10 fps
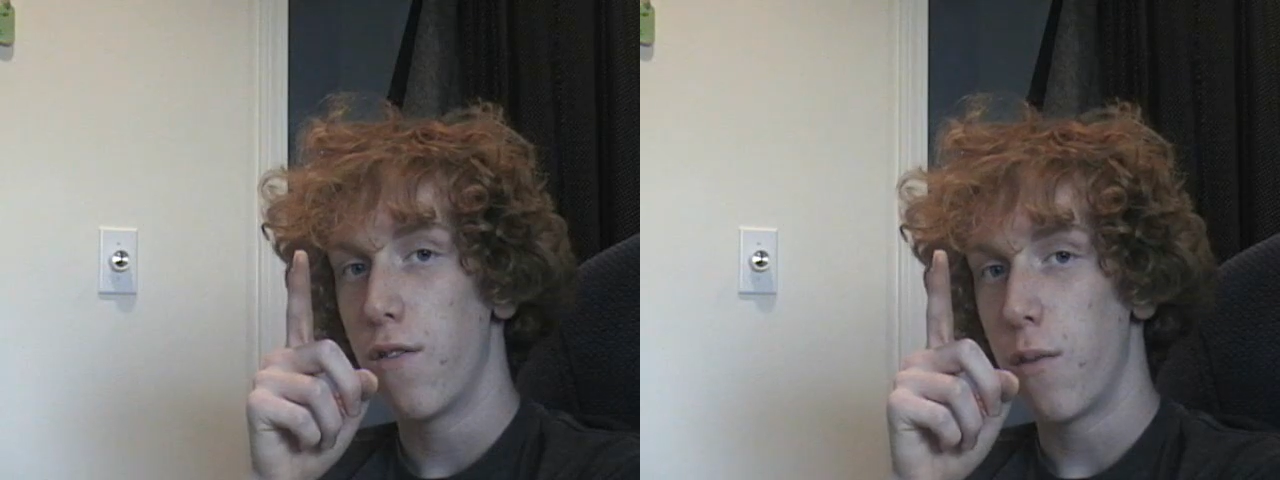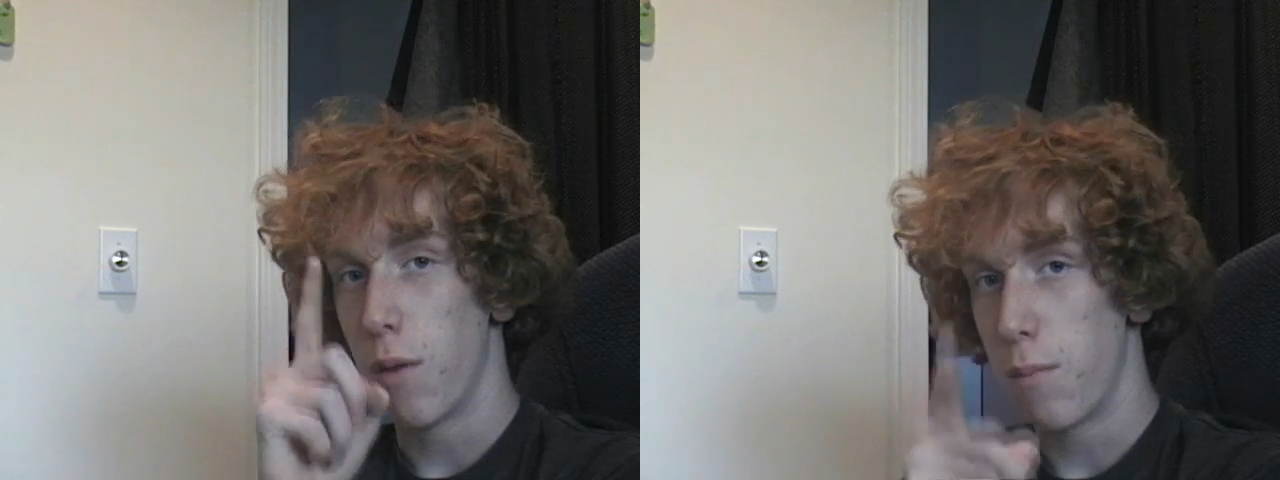
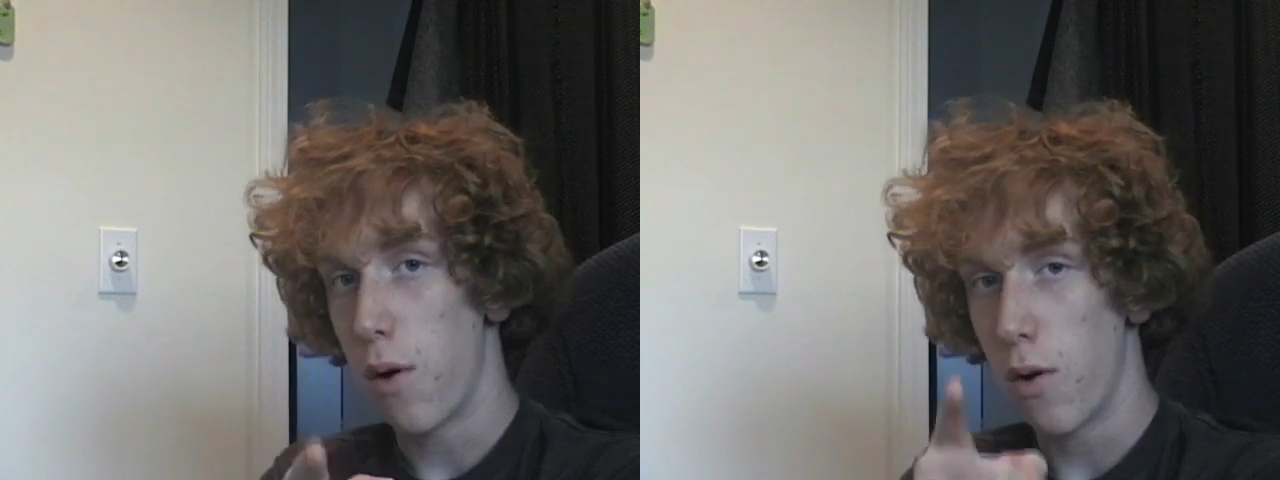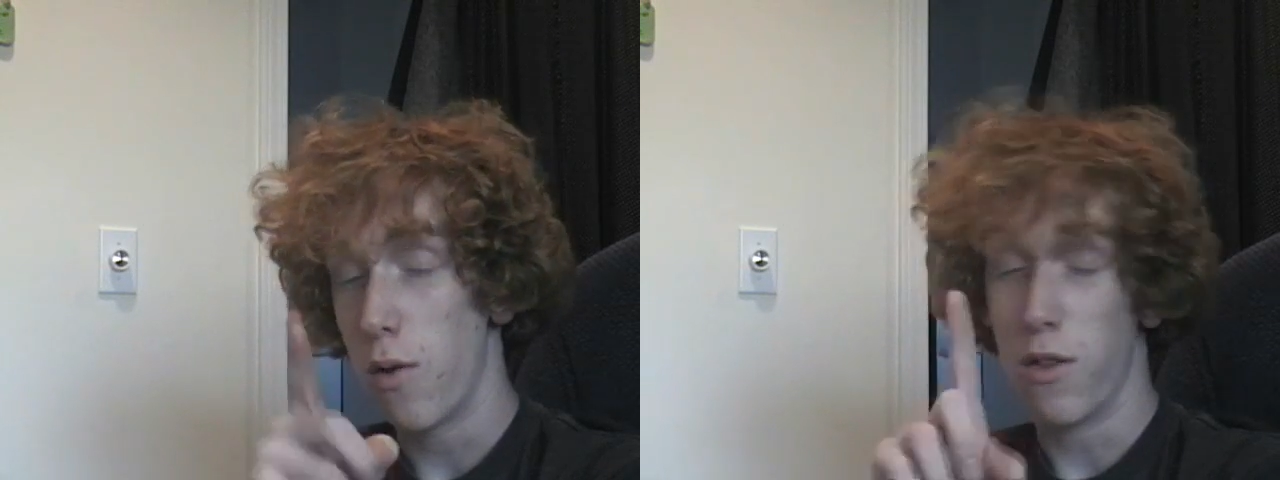from the
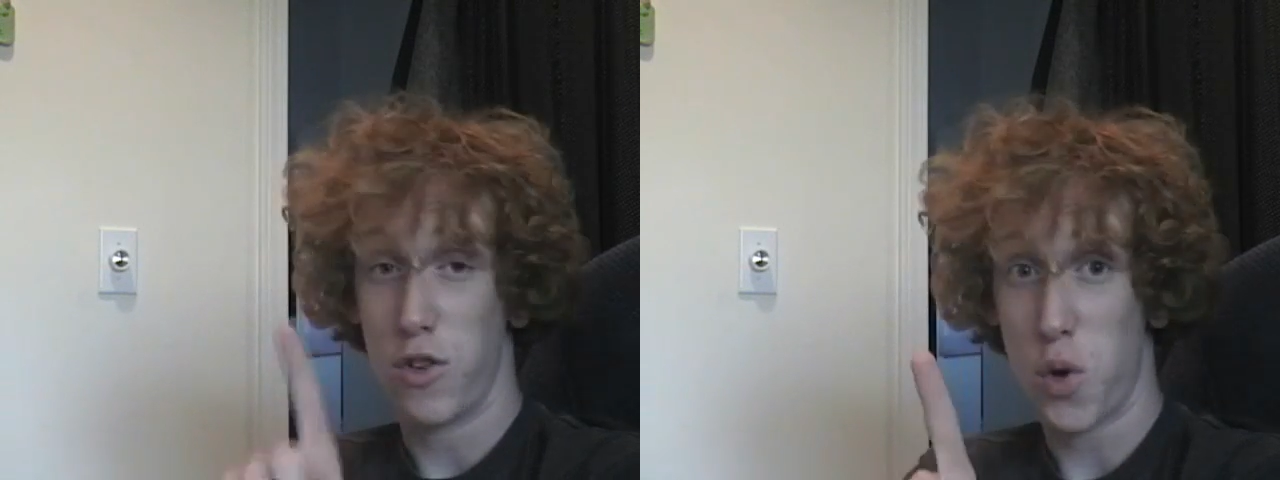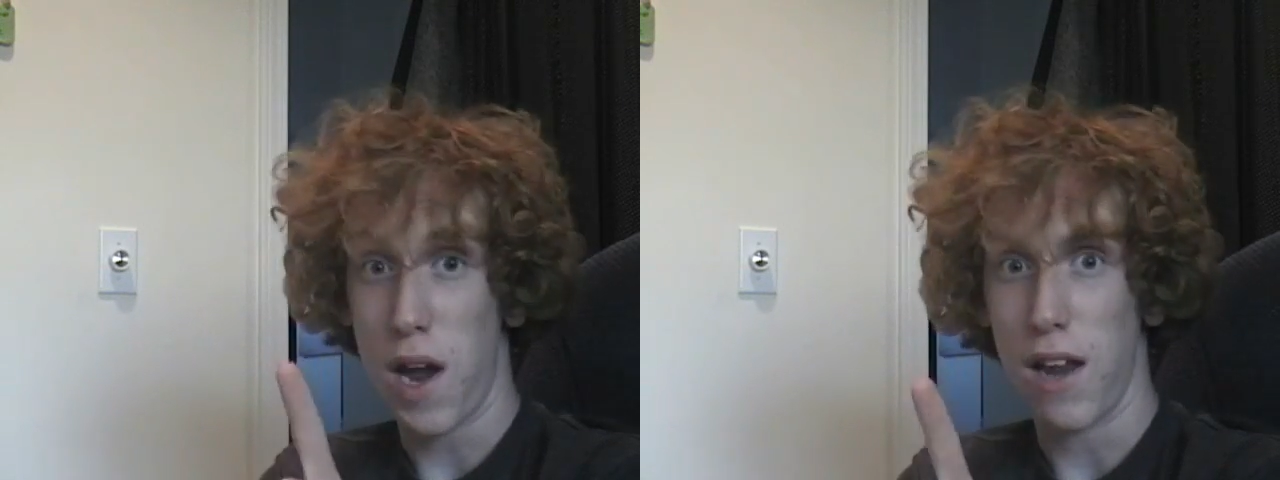or the
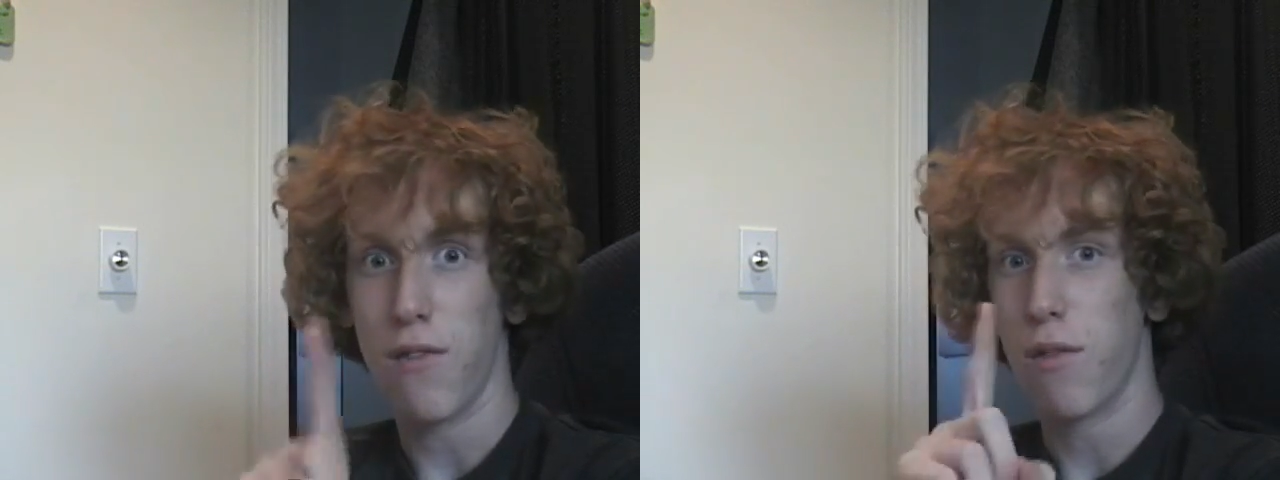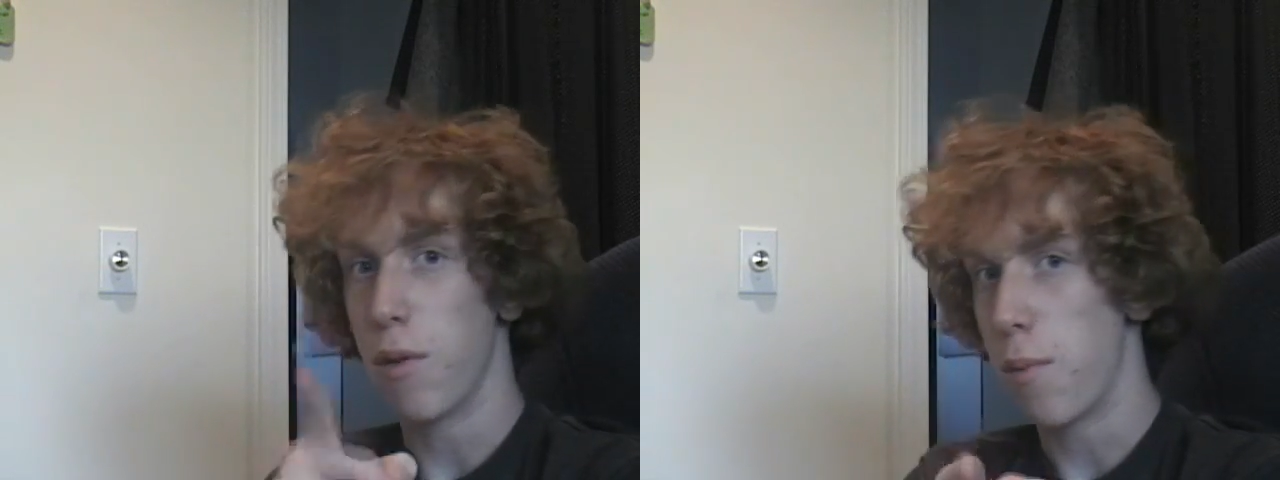train
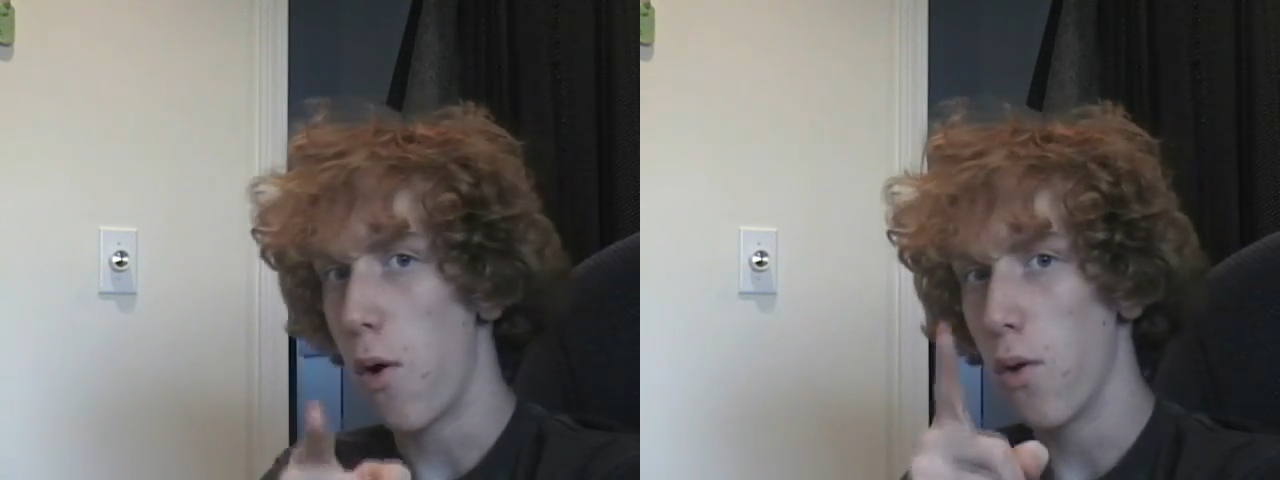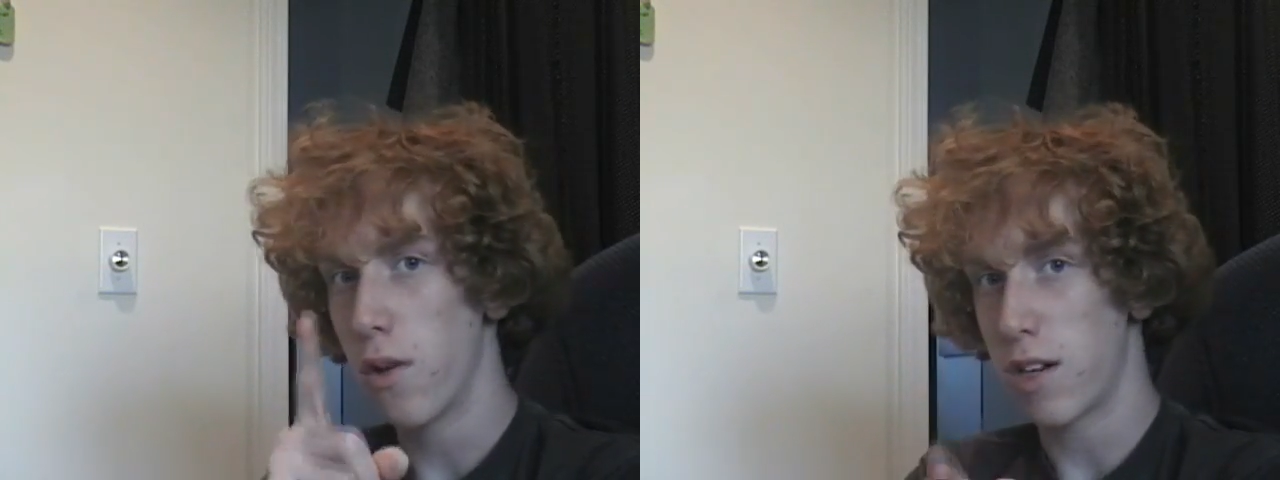from the
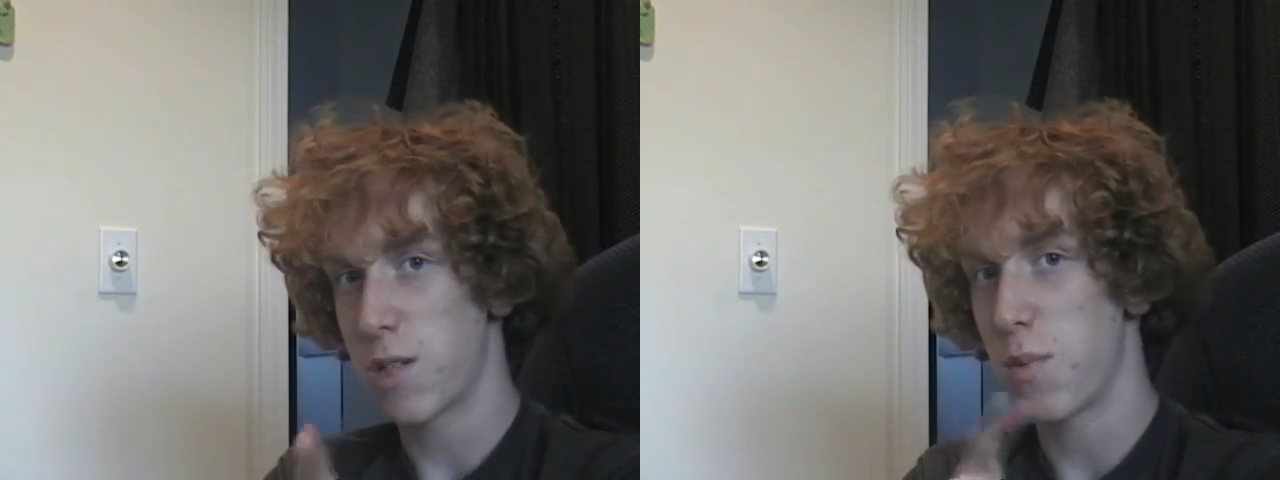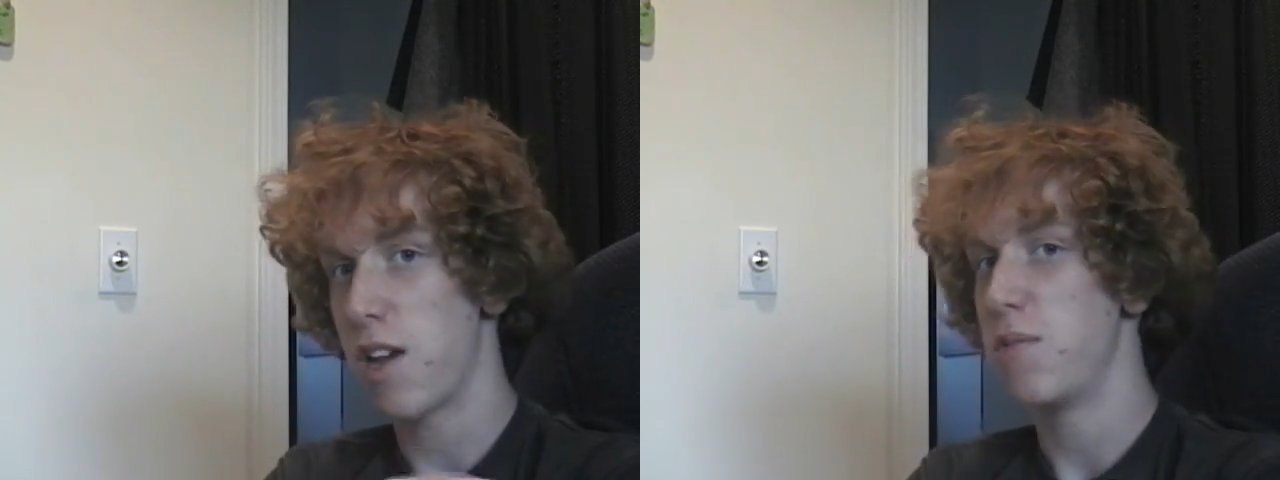Polar
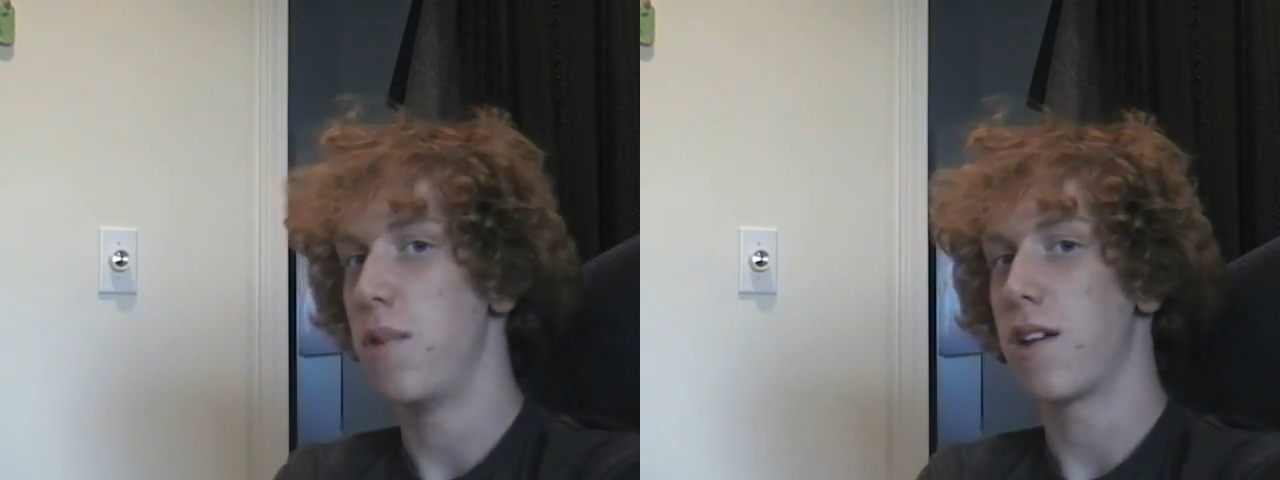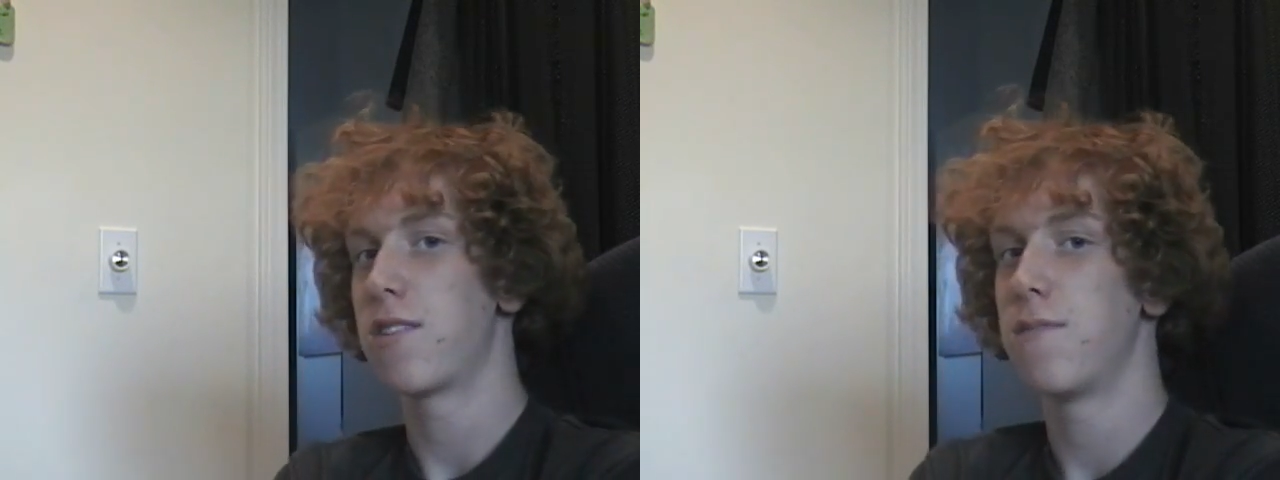Express
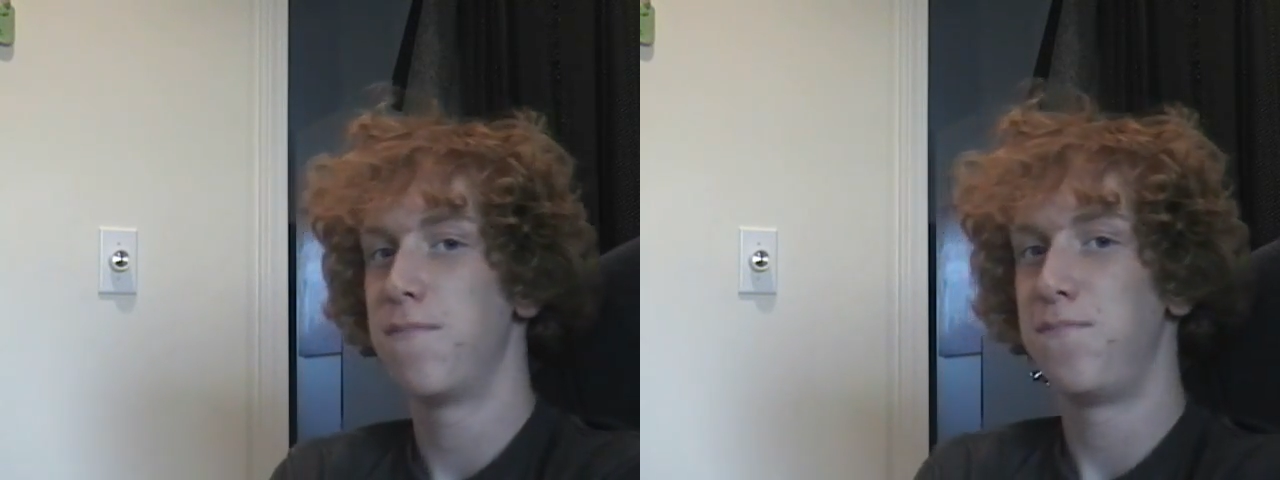makes.